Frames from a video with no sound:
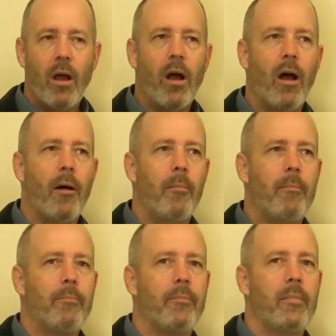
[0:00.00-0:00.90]
um,
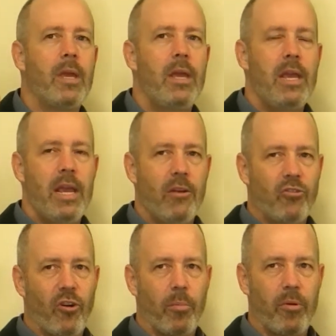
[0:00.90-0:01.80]

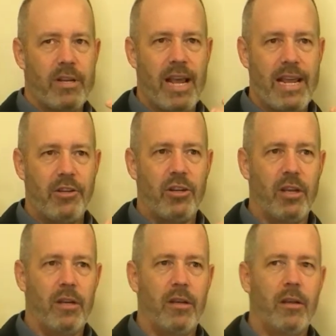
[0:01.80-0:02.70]

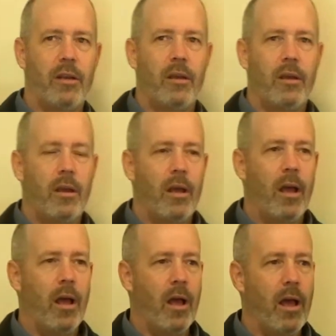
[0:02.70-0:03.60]
interpretation
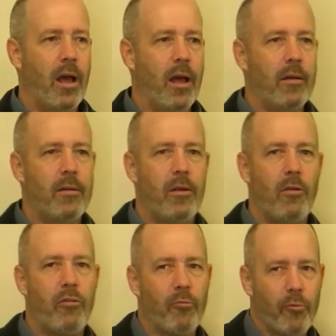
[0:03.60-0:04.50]
uh,
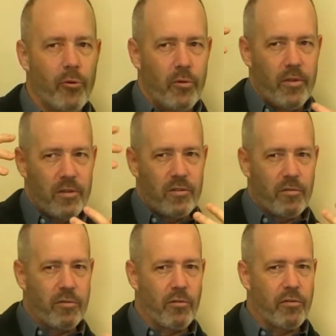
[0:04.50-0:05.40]
through
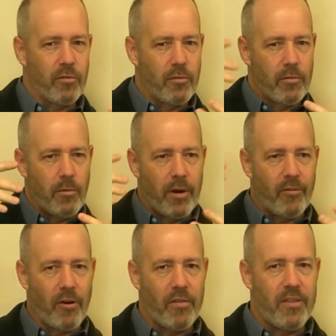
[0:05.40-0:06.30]
this
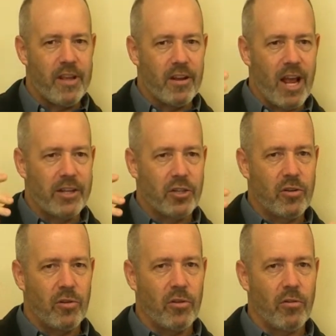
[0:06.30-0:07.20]
whatever our
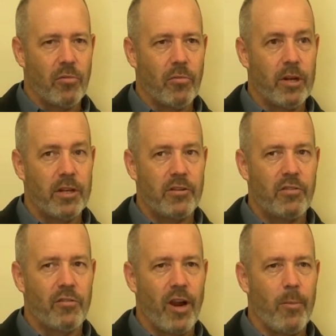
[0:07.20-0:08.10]
theological or religious
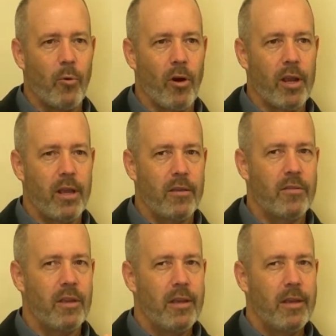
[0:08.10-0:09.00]
framework is,